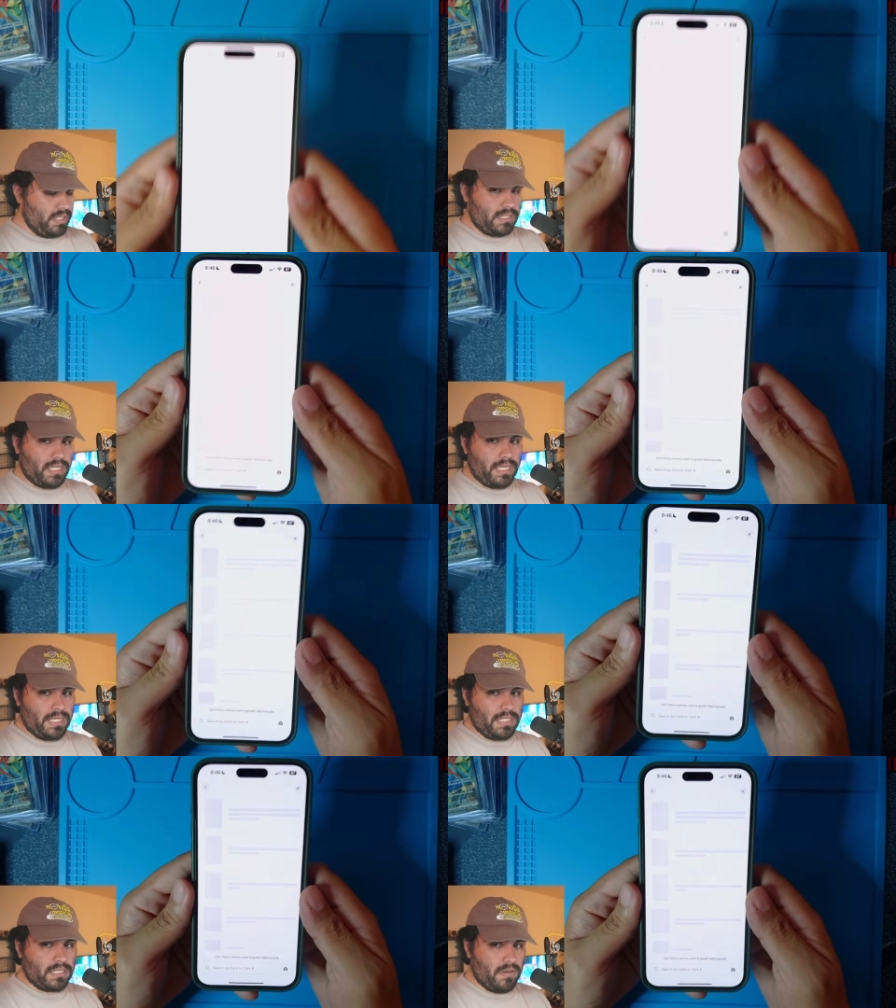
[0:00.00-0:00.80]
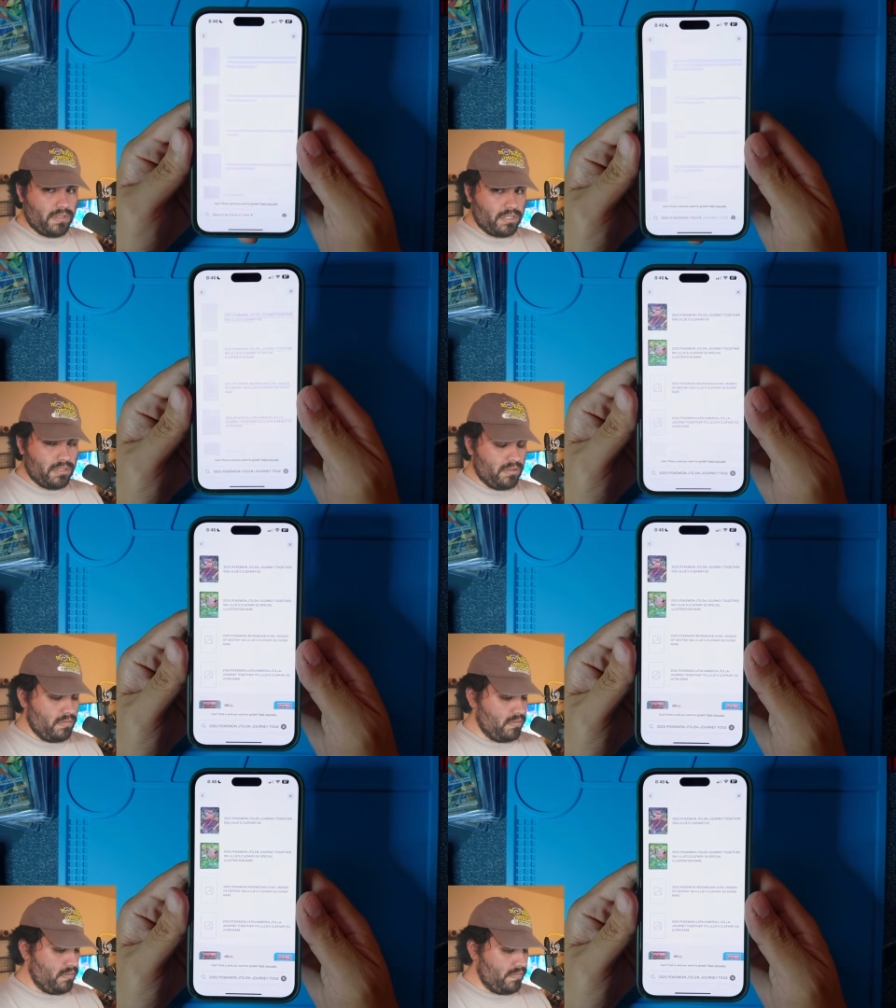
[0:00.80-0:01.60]
PSA is going to
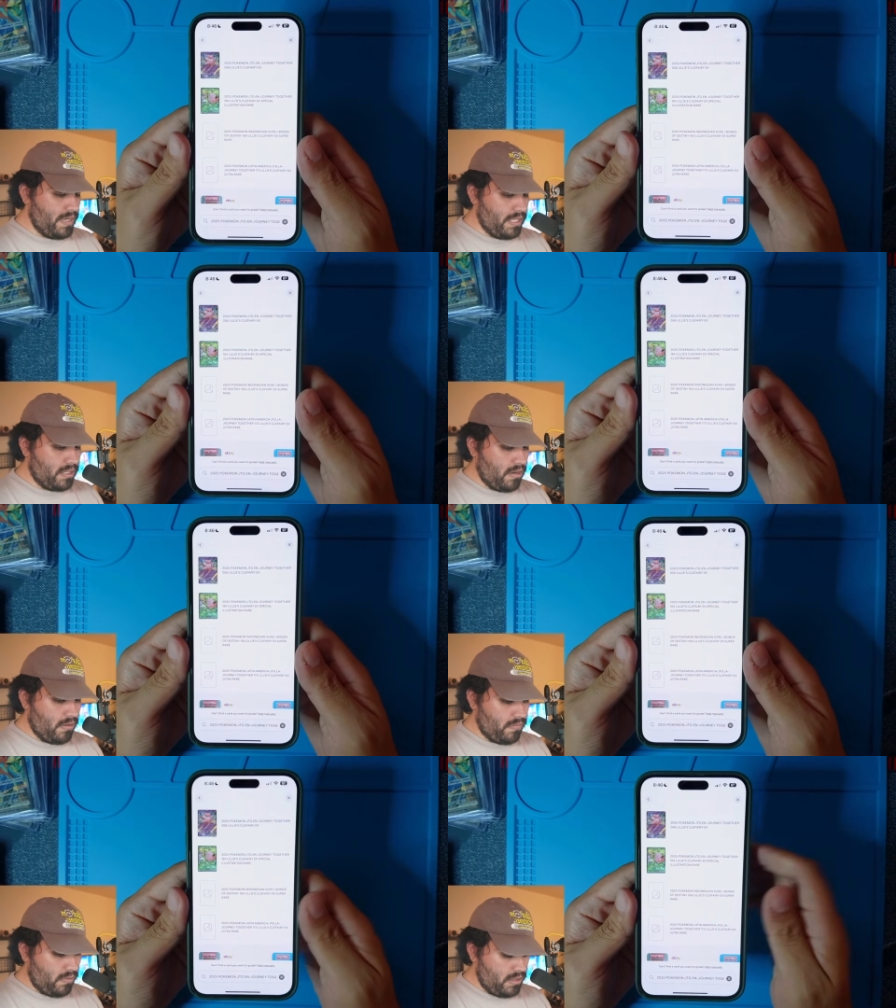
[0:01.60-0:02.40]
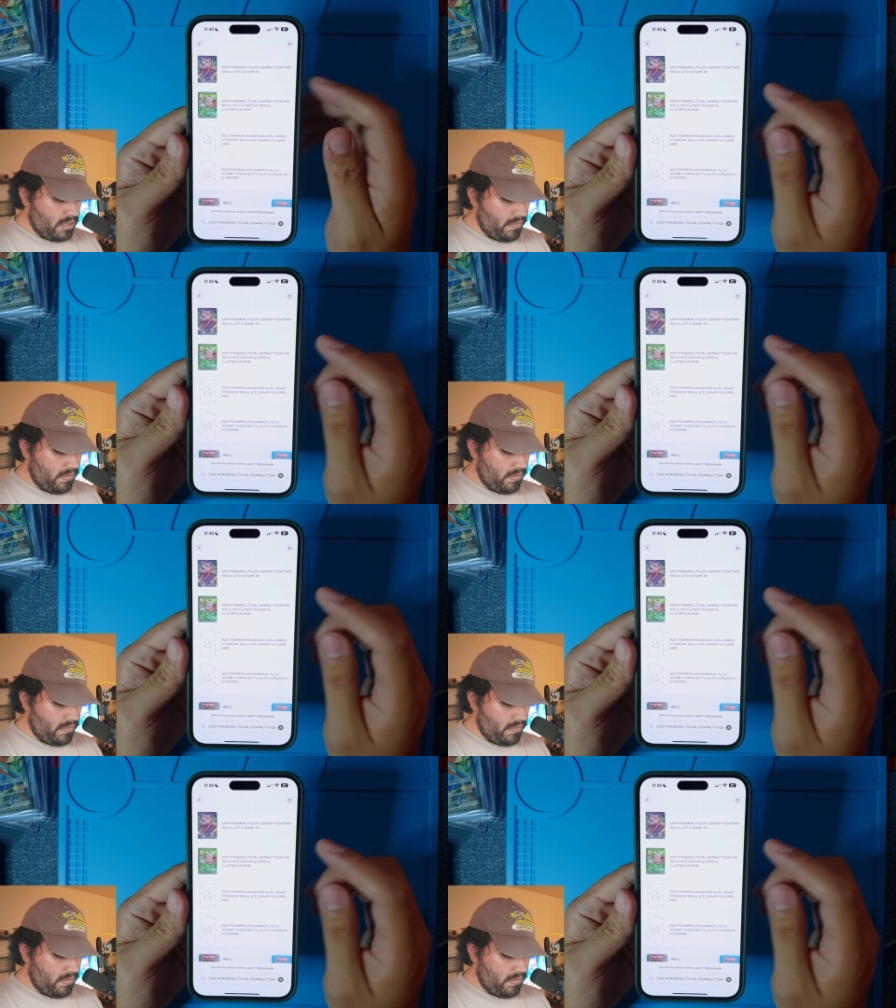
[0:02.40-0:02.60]
find the card for us.